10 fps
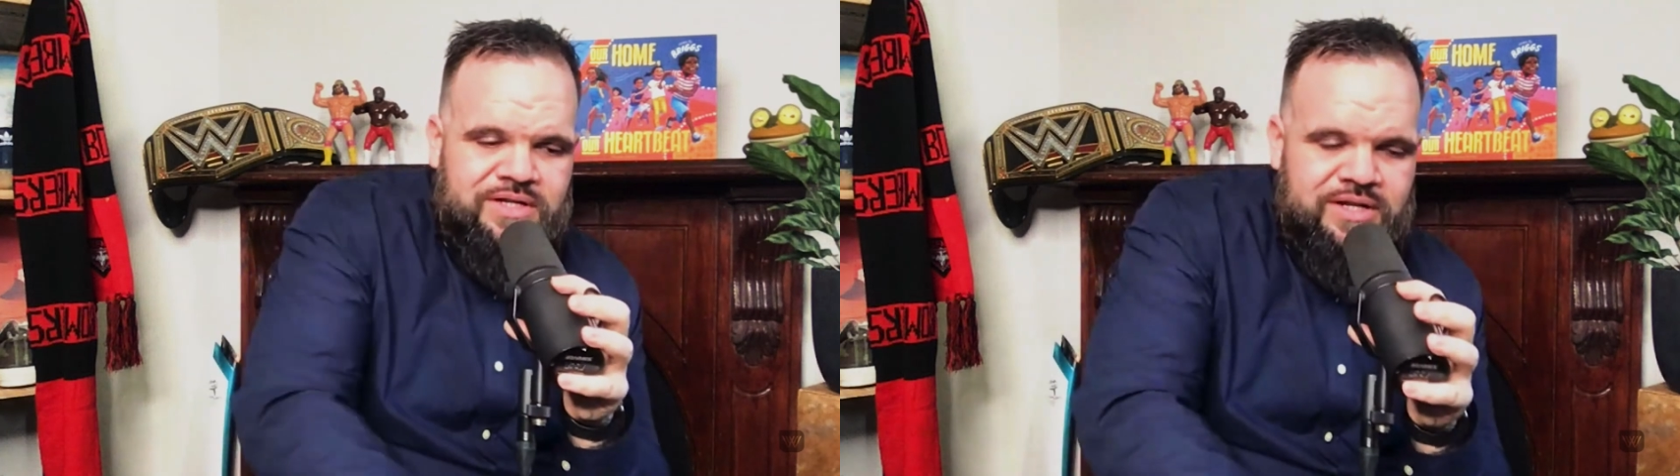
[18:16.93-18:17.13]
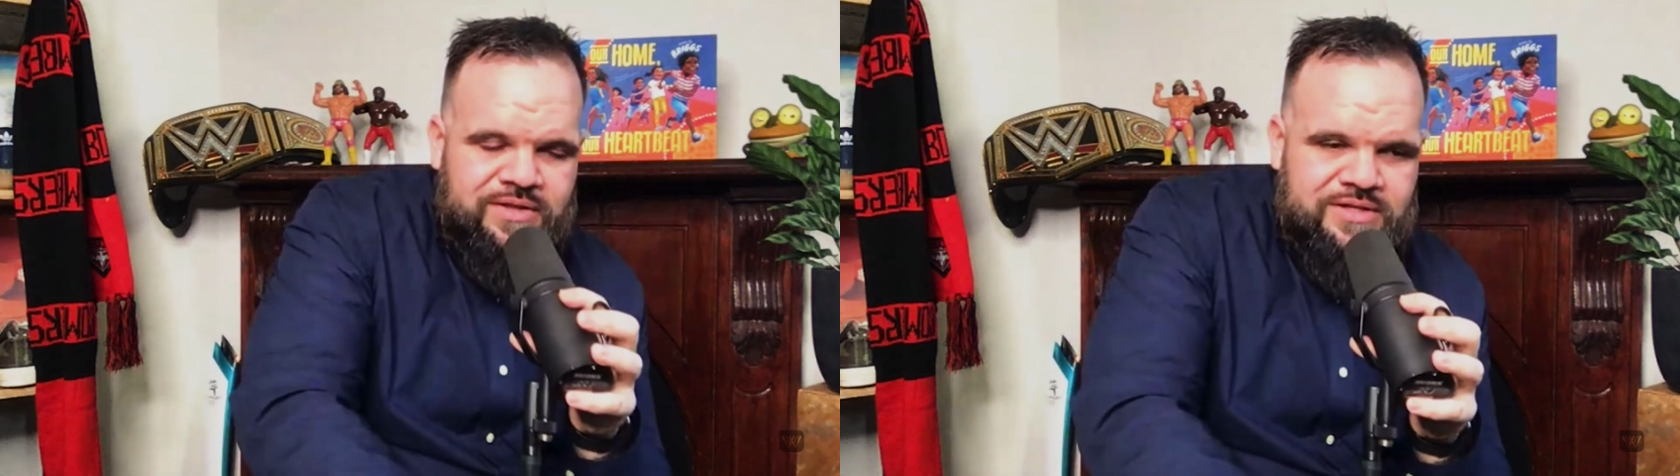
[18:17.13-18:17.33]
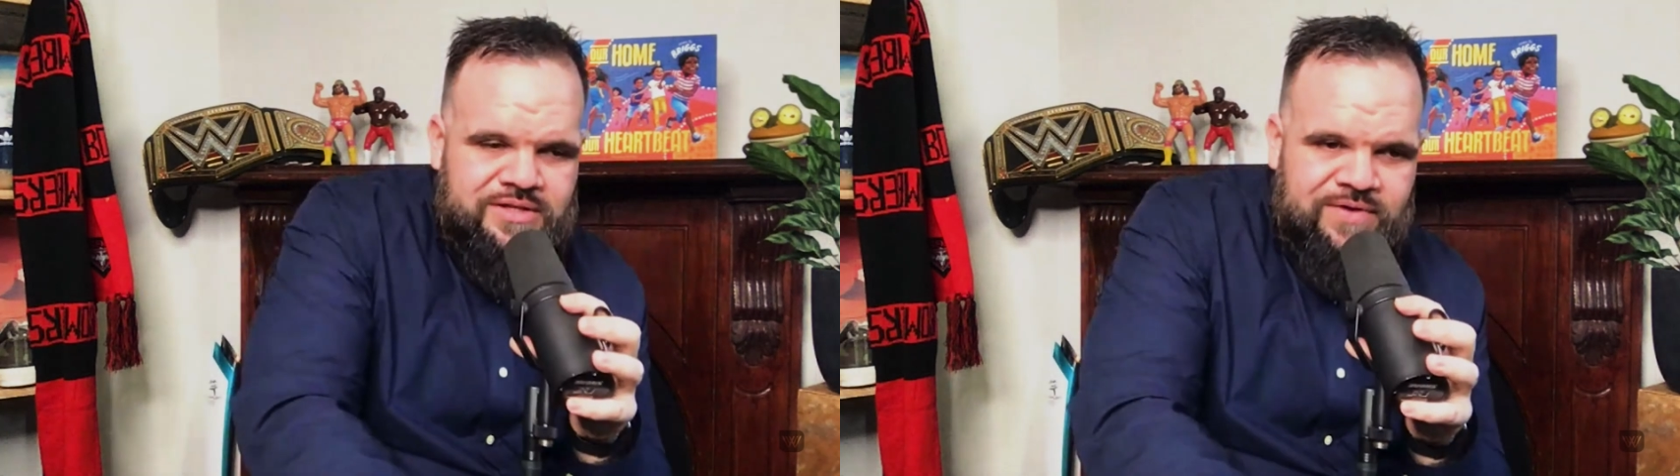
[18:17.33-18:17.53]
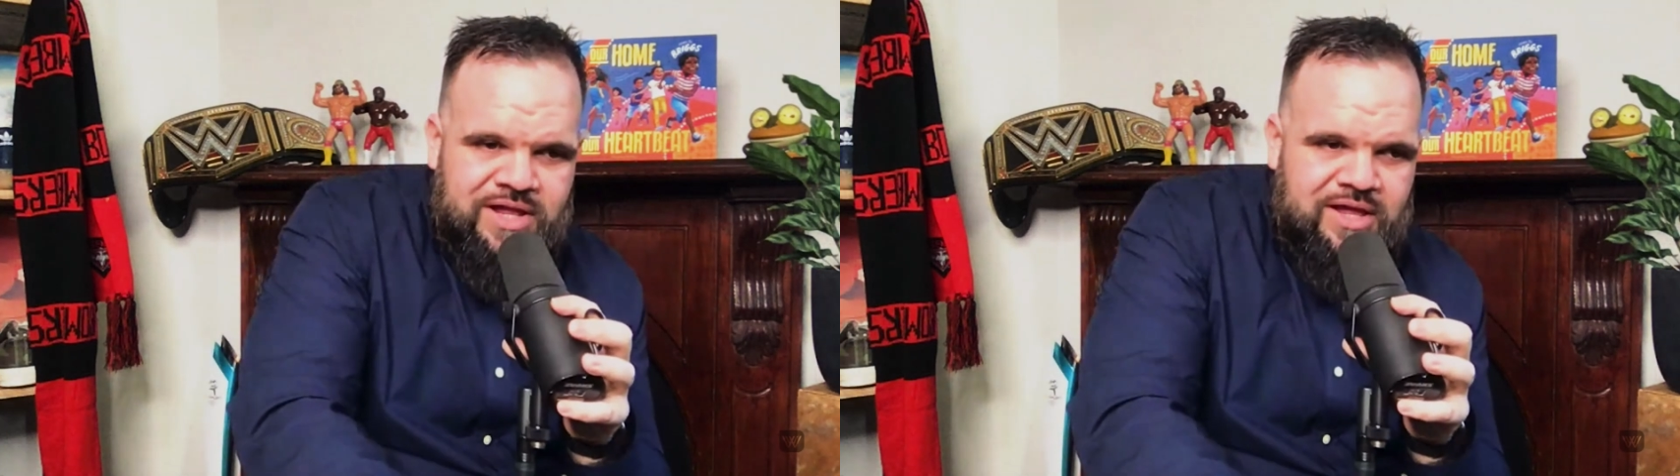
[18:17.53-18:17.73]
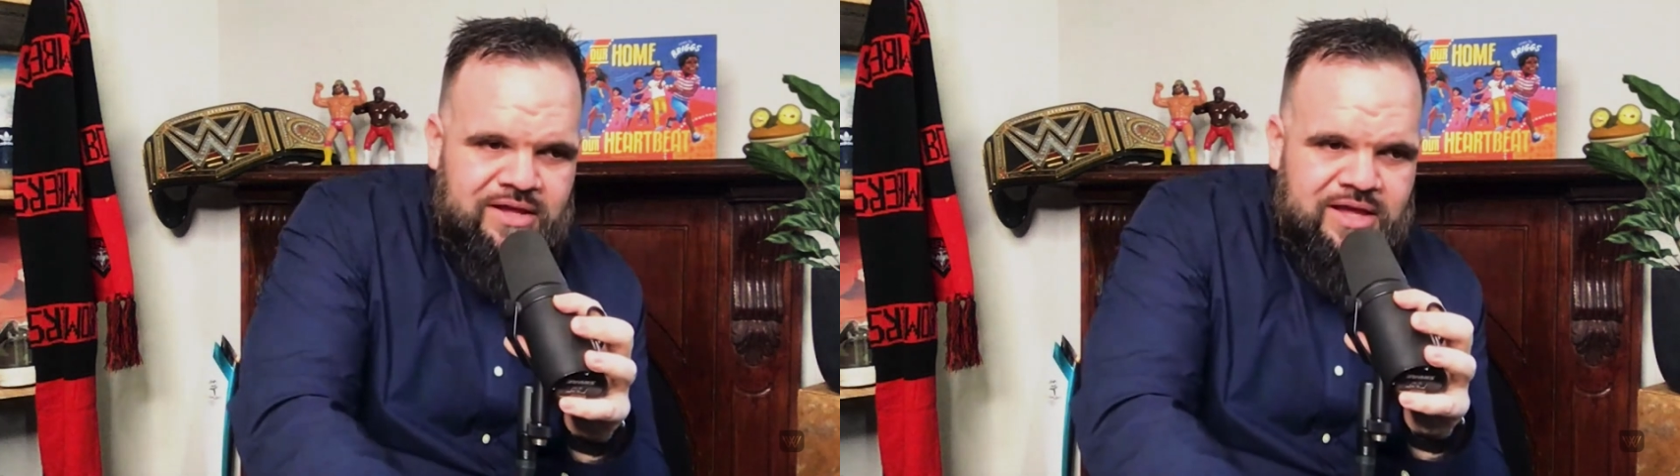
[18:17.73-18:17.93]
these
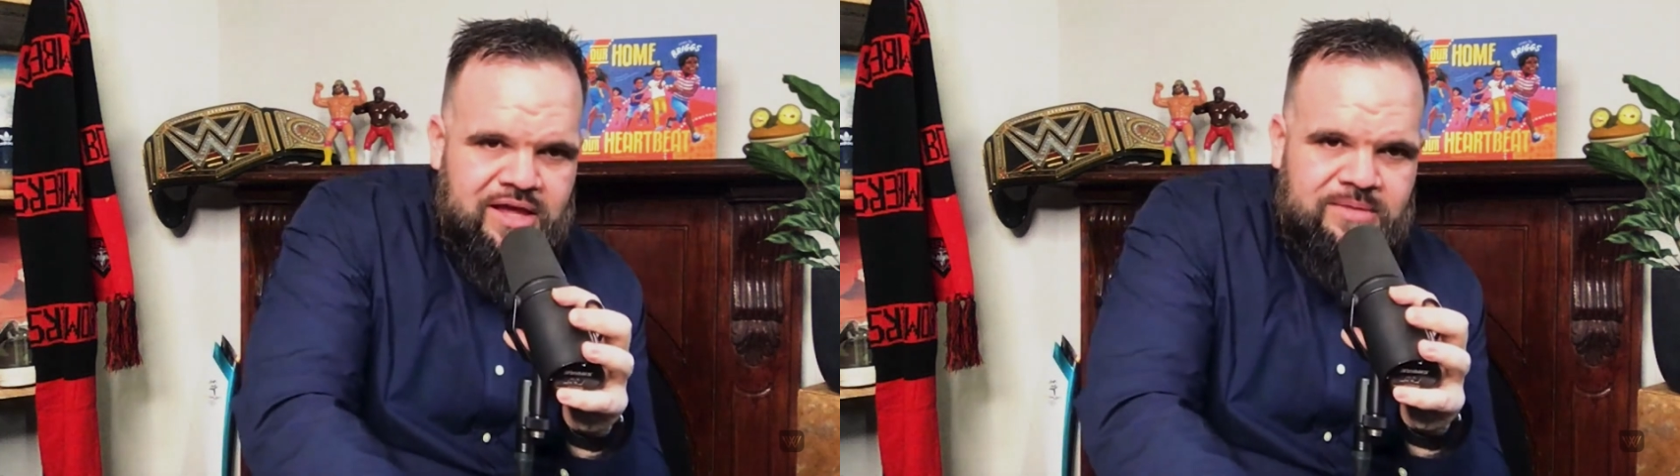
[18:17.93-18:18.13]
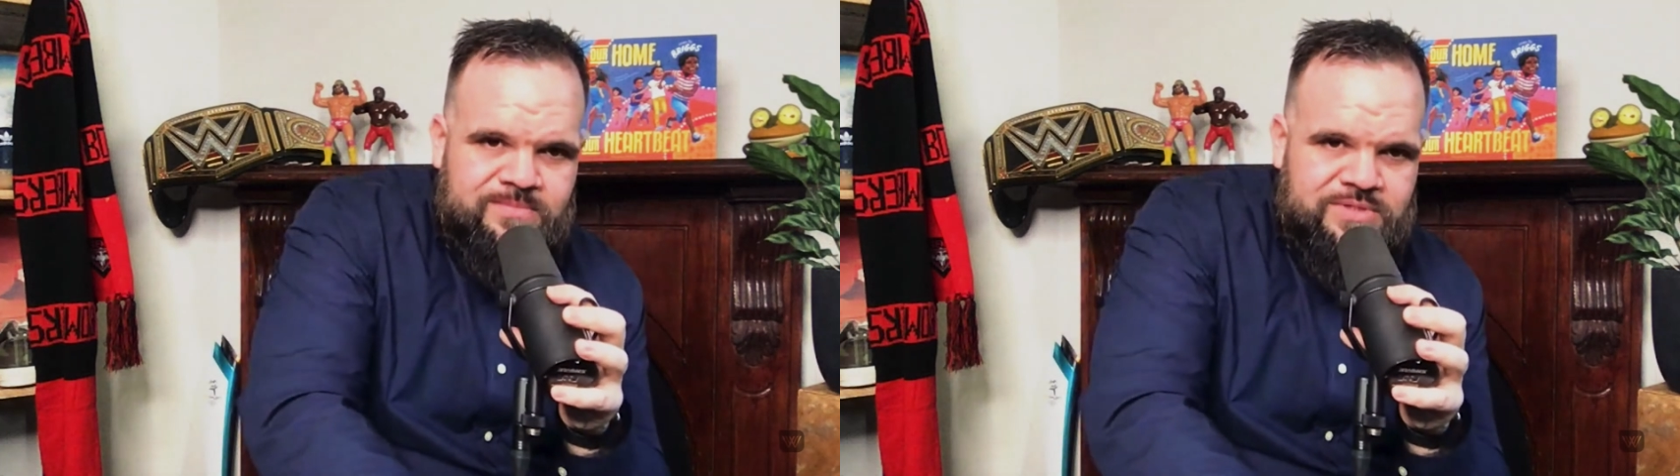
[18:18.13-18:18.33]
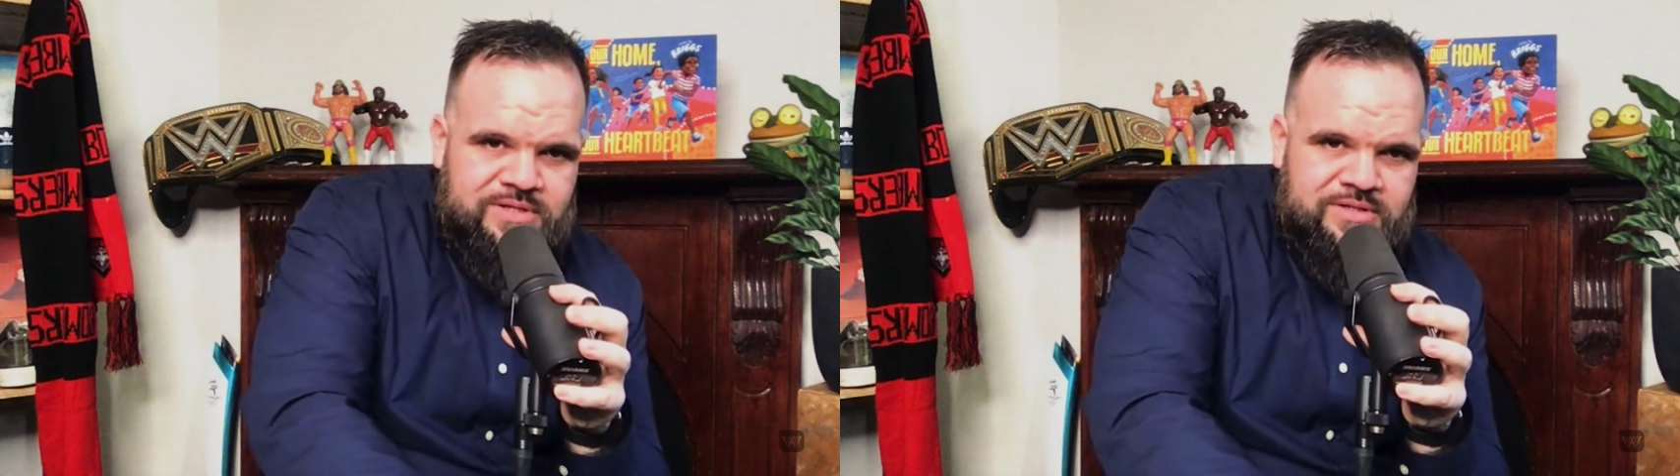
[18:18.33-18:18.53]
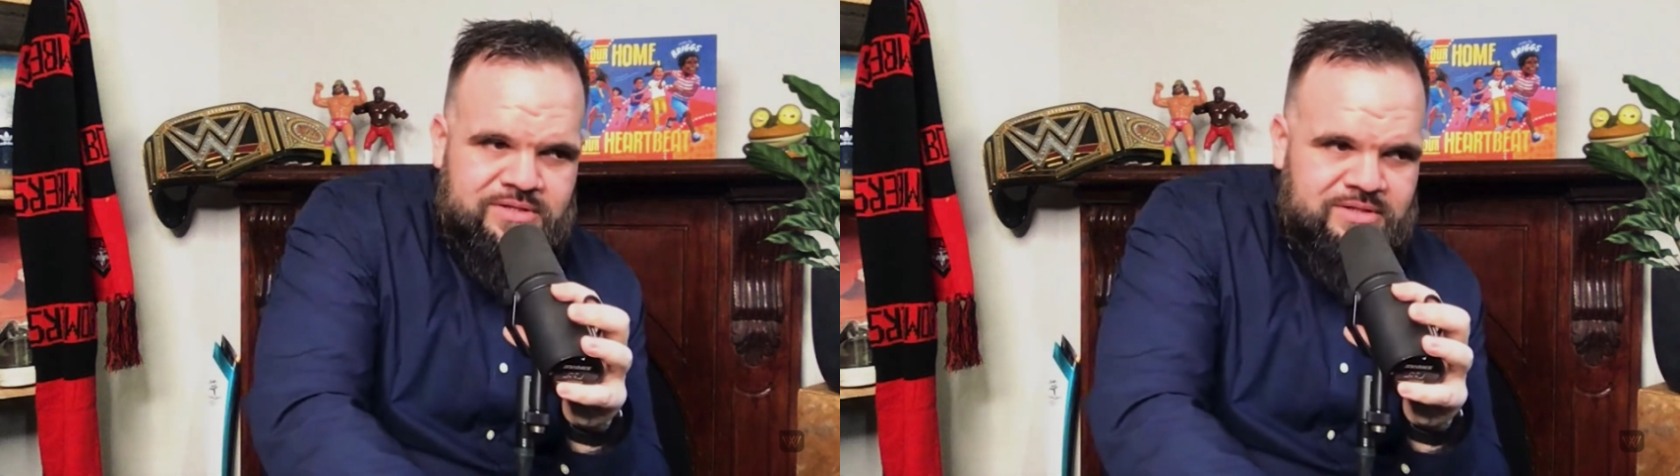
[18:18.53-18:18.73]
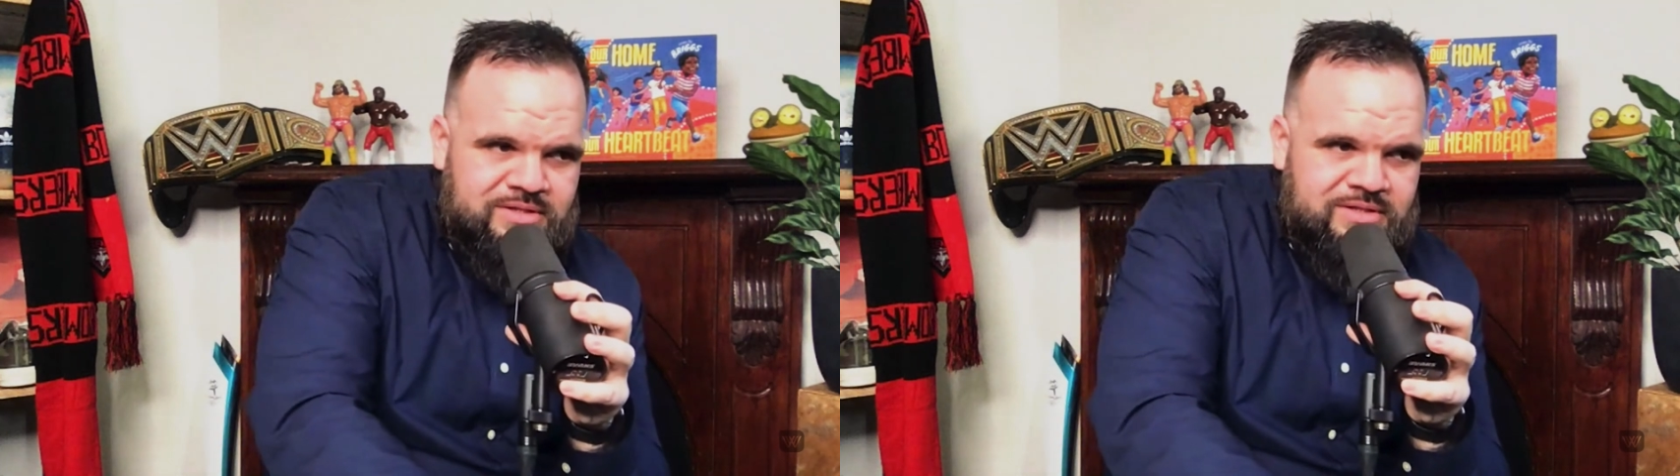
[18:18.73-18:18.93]
video games
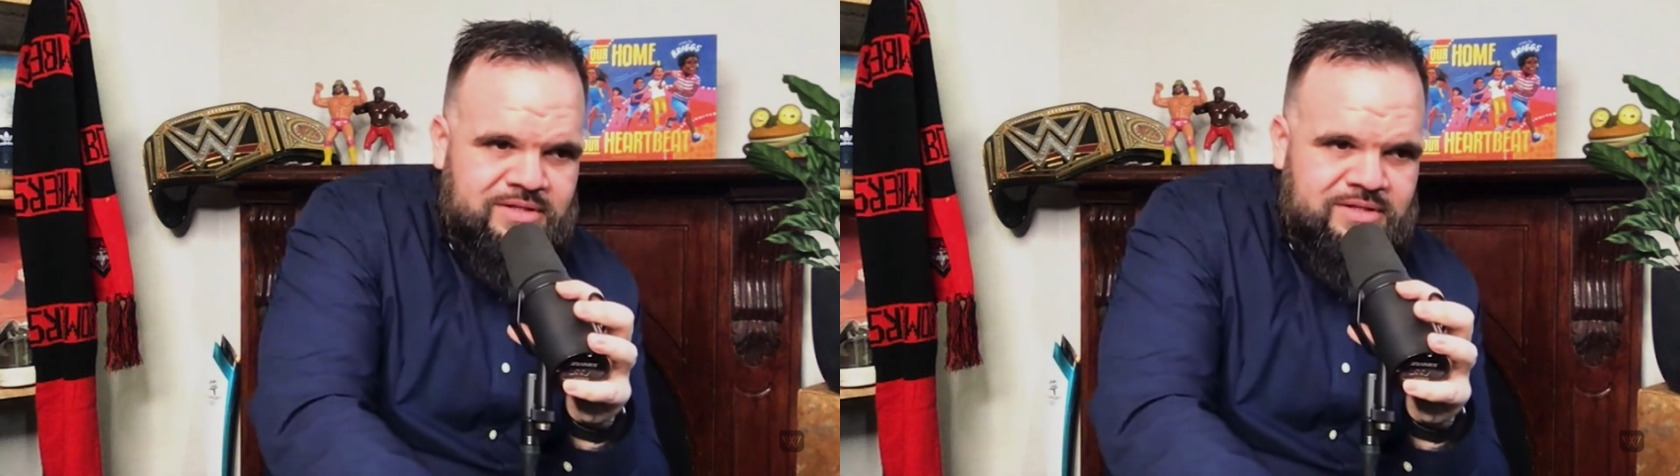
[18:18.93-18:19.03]
and